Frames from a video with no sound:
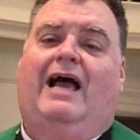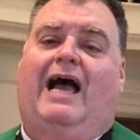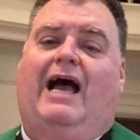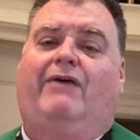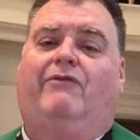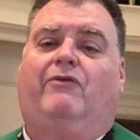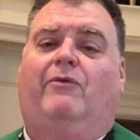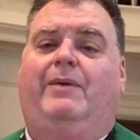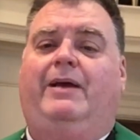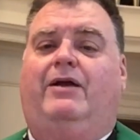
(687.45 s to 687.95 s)

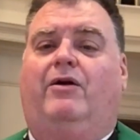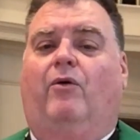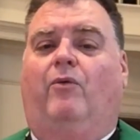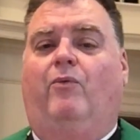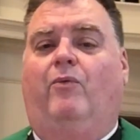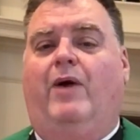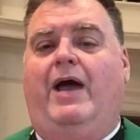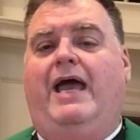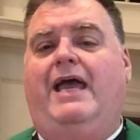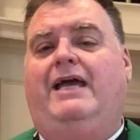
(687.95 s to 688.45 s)
I will make
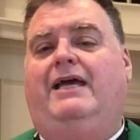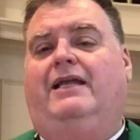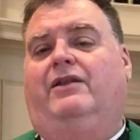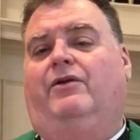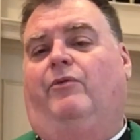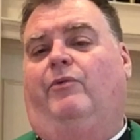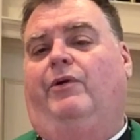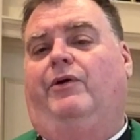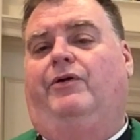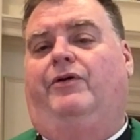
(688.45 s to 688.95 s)
a way in the
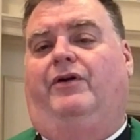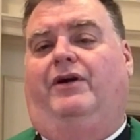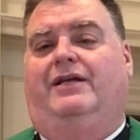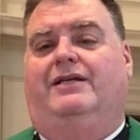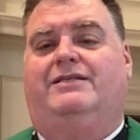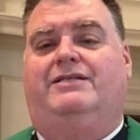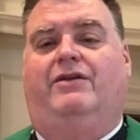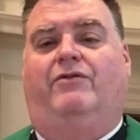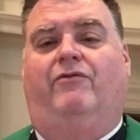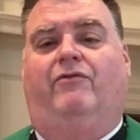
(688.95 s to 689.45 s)

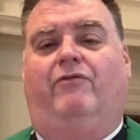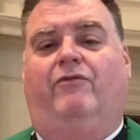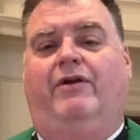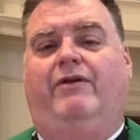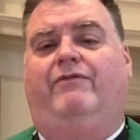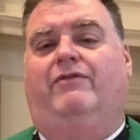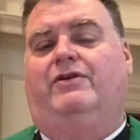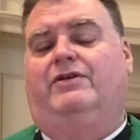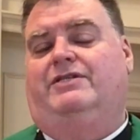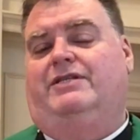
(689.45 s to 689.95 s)
wilderness and
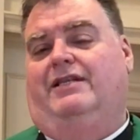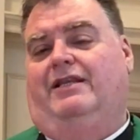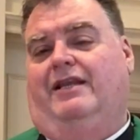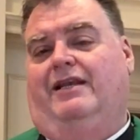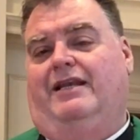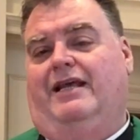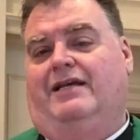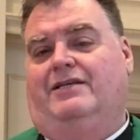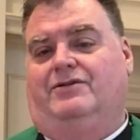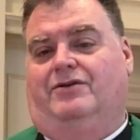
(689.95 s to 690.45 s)
rivers in the
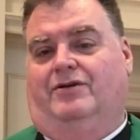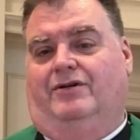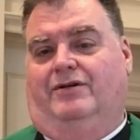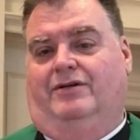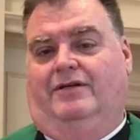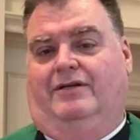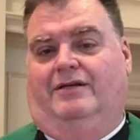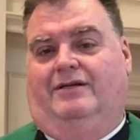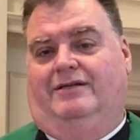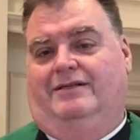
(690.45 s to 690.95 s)
desert,
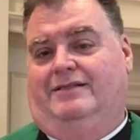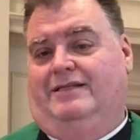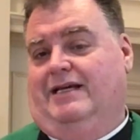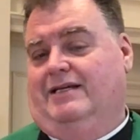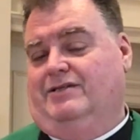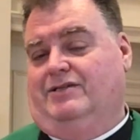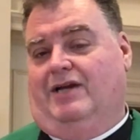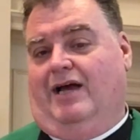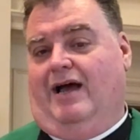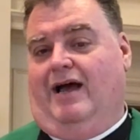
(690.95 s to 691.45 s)

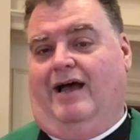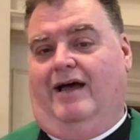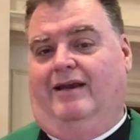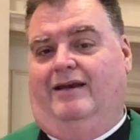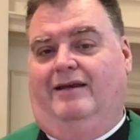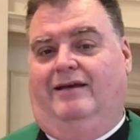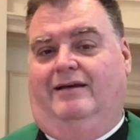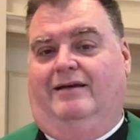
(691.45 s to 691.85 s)
says God.